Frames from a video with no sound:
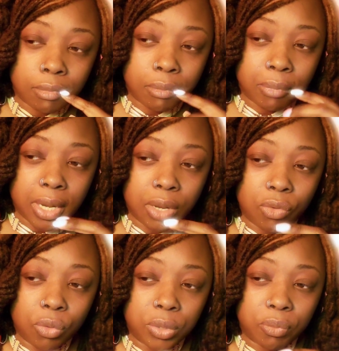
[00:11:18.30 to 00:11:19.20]
Many
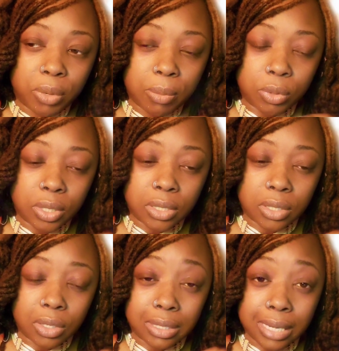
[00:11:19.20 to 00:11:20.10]
groups of people tend to
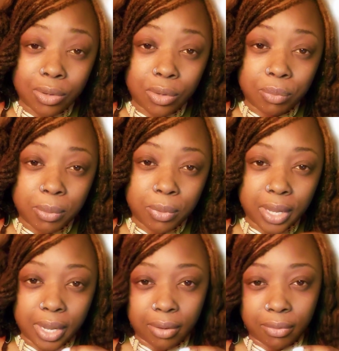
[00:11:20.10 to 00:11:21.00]
look down on people that
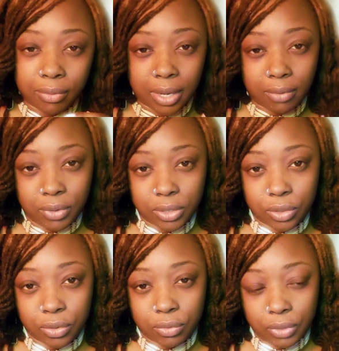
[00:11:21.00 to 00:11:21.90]
have like
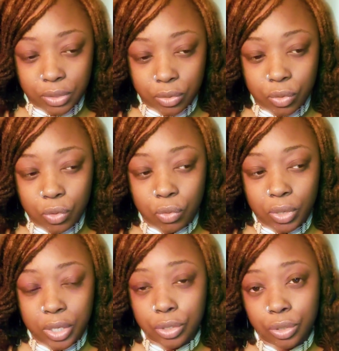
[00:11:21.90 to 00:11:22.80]
physical
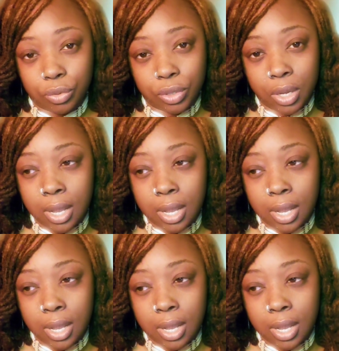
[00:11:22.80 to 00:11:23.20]
issues,